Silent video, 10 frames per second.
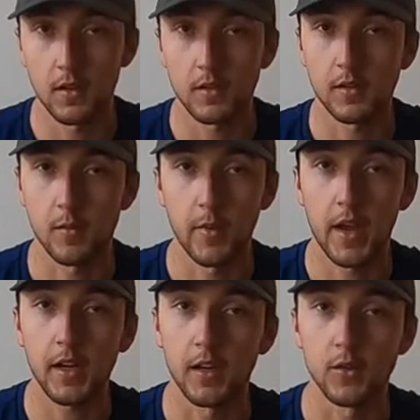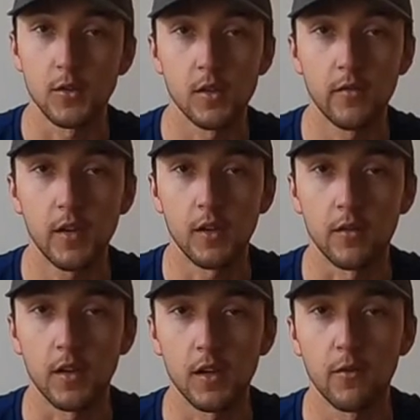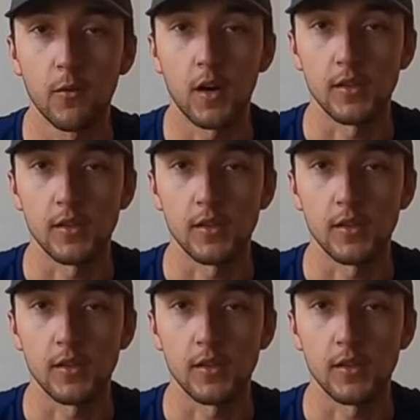Sit back and enjoy the video. Thank you for